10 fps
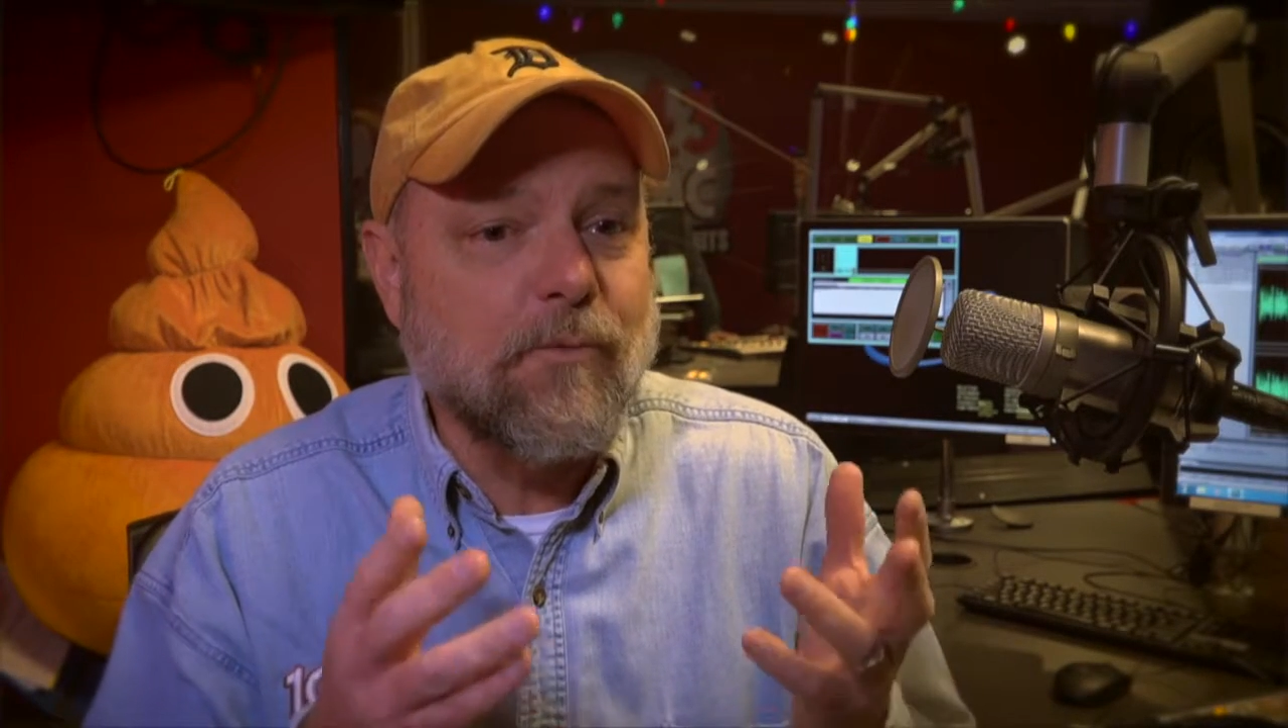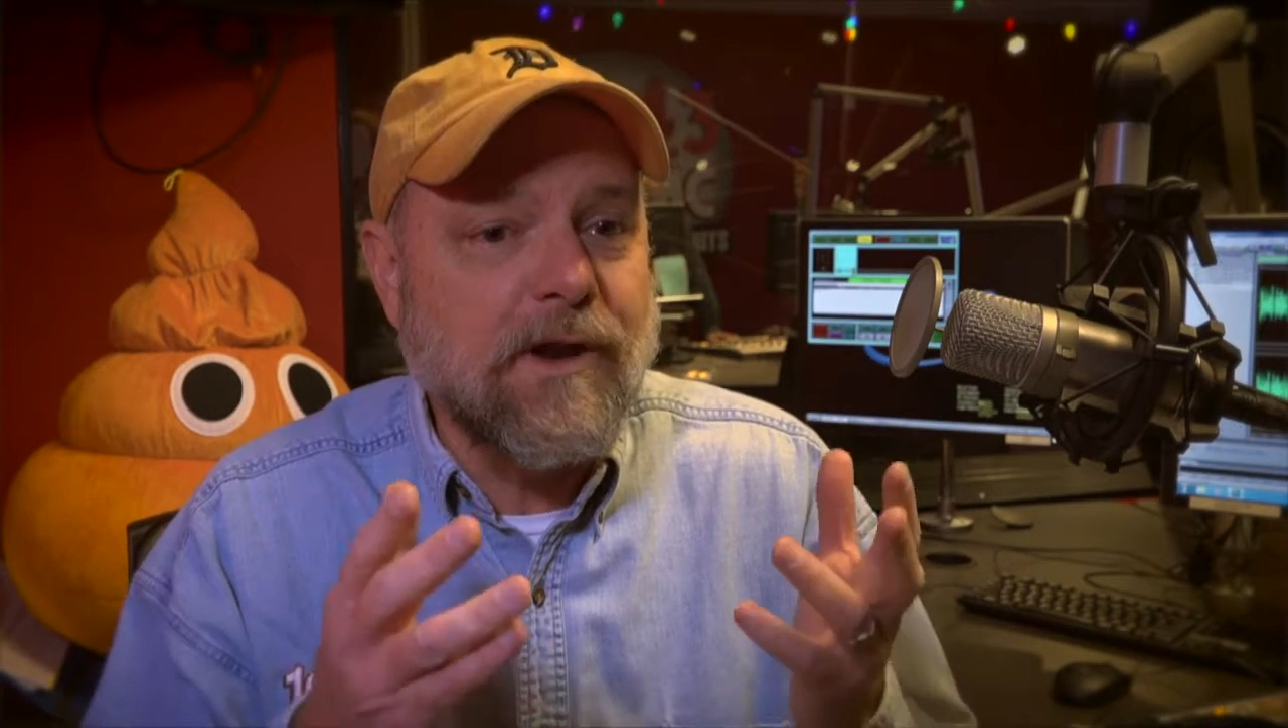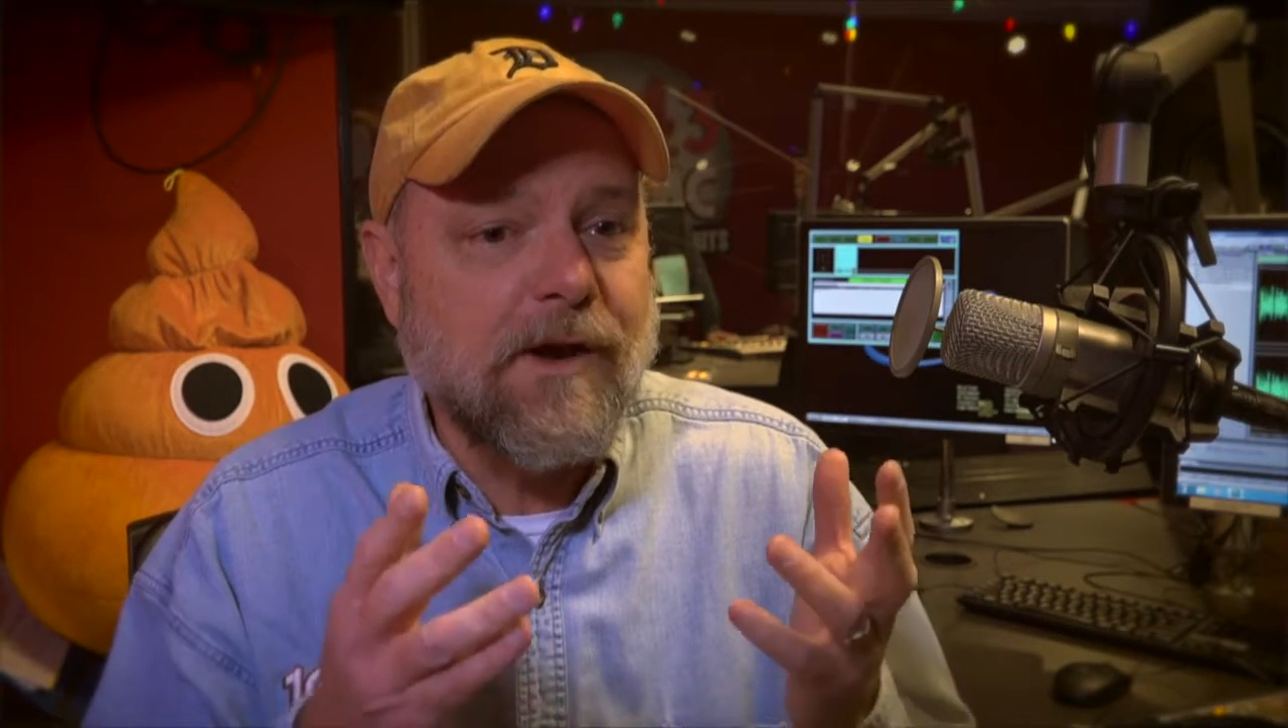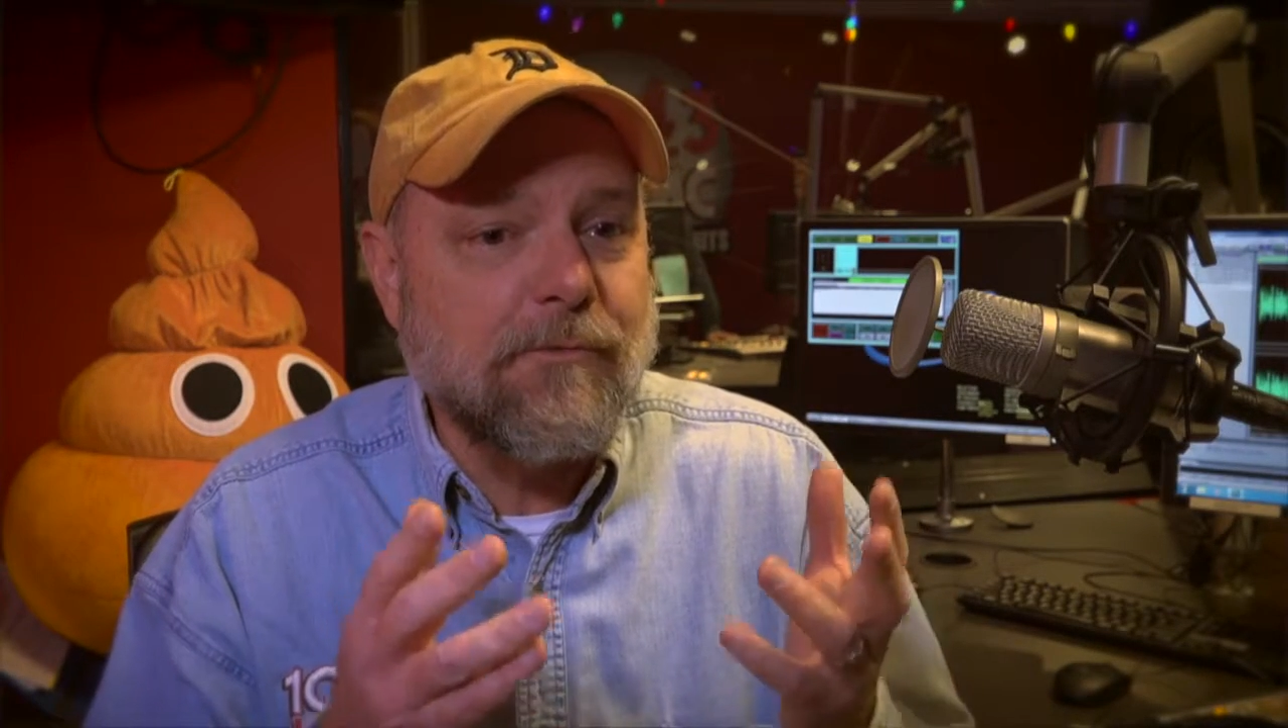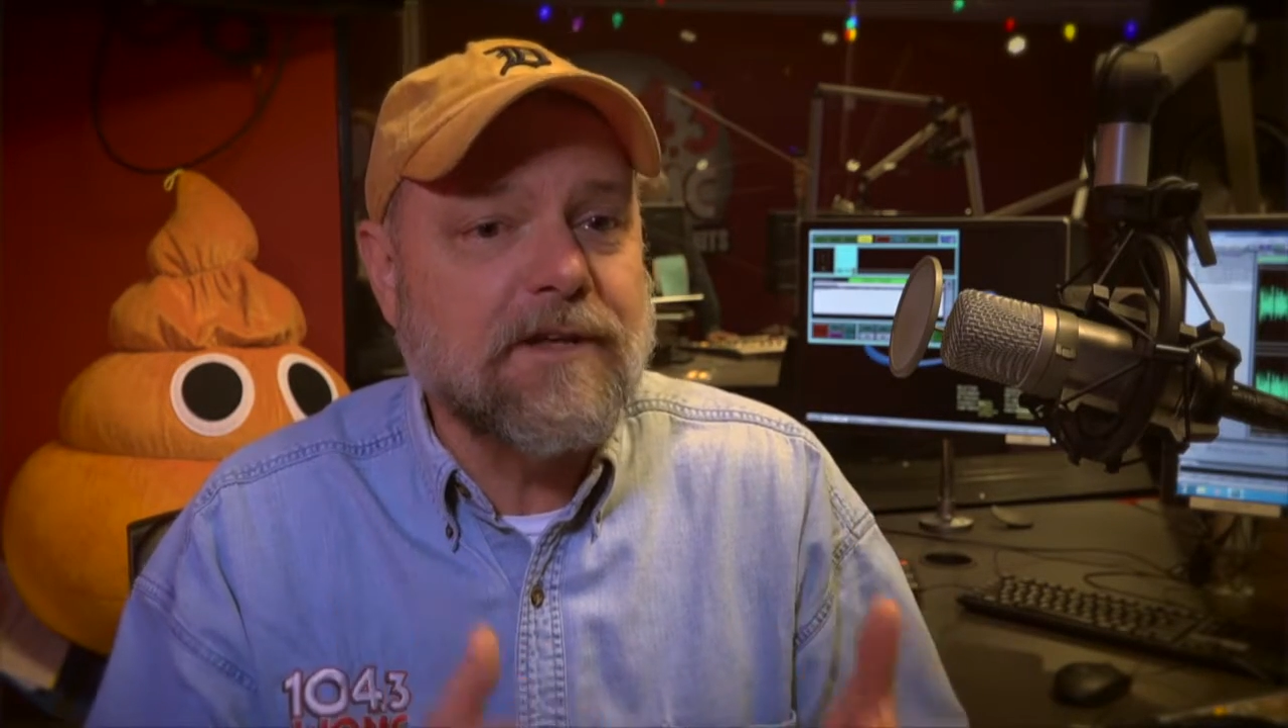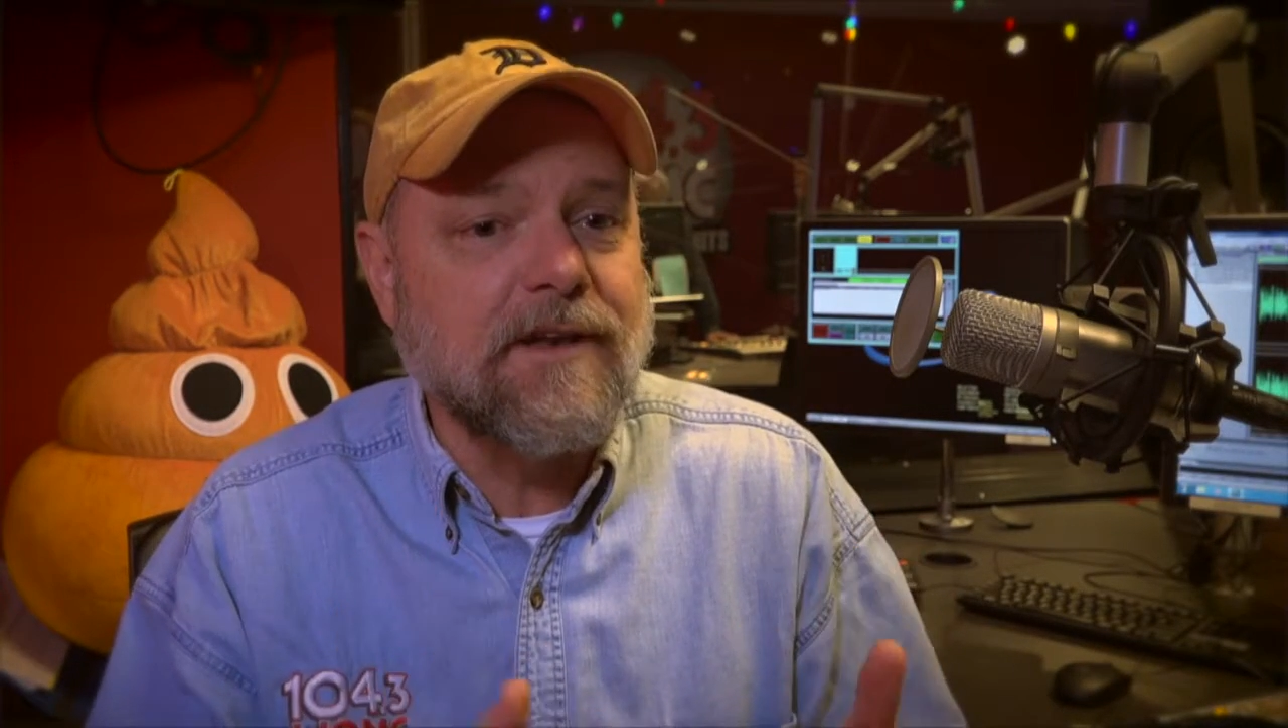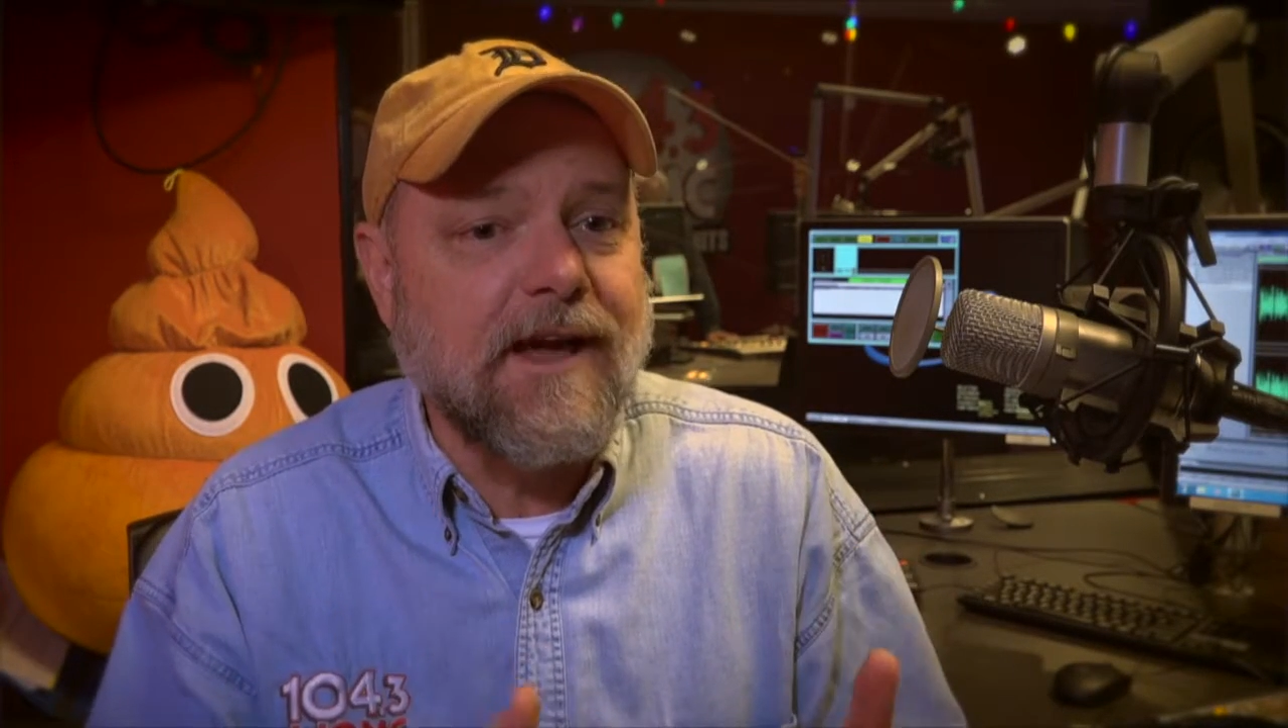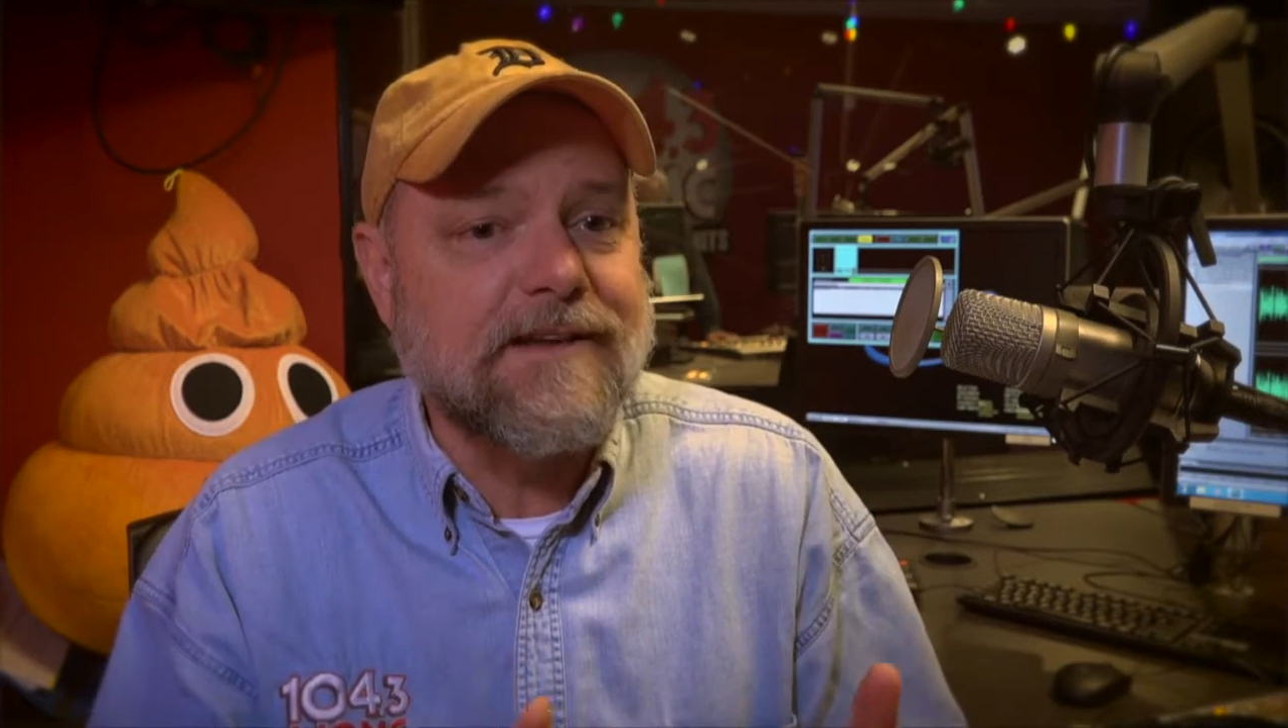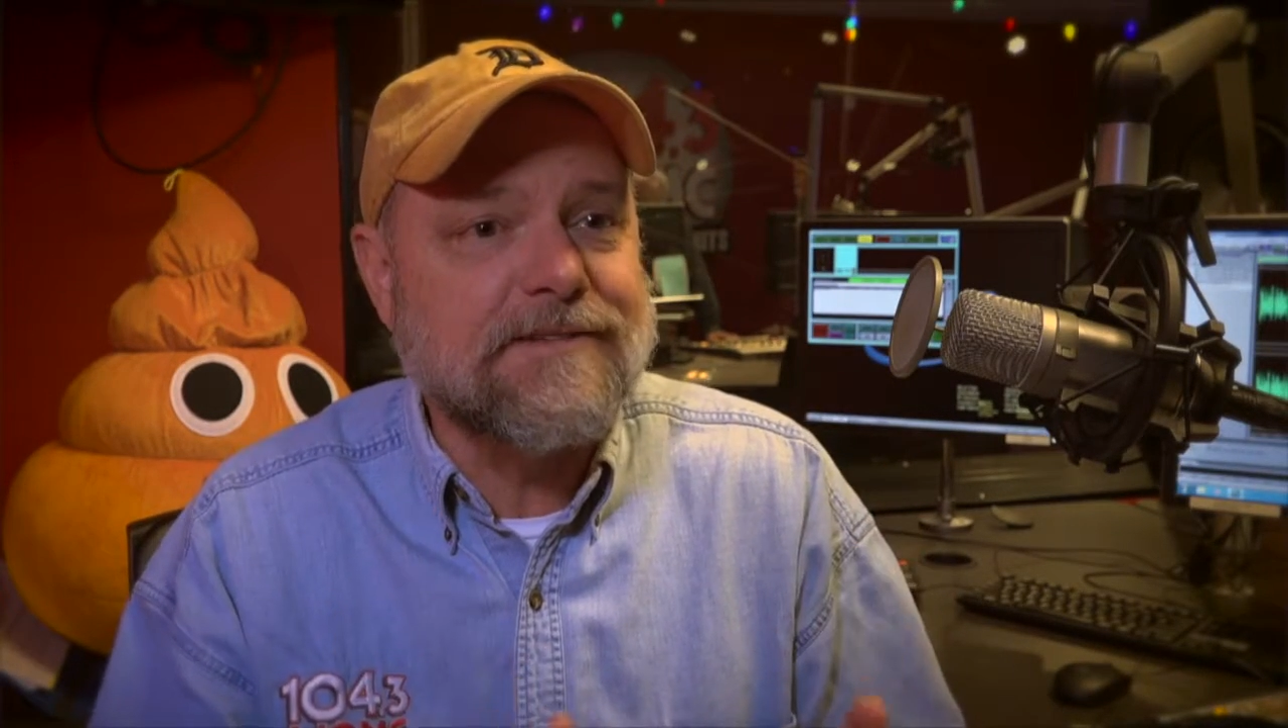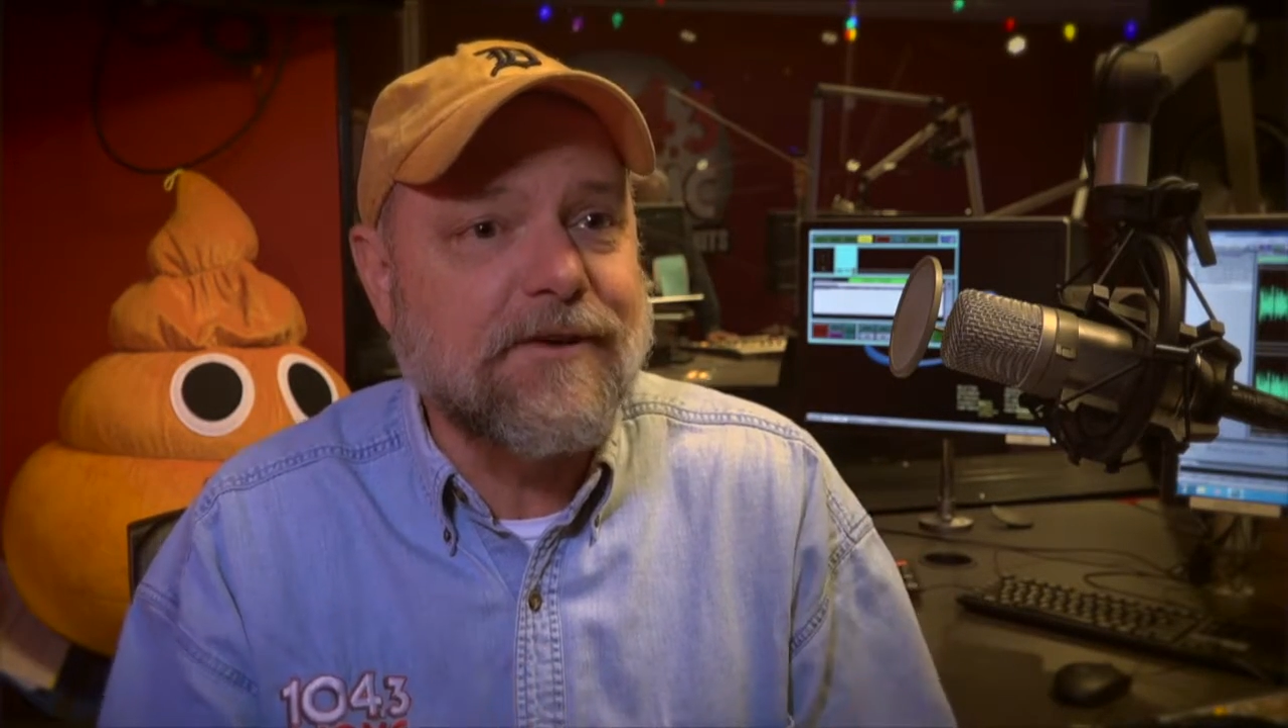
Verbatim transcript: when I realized,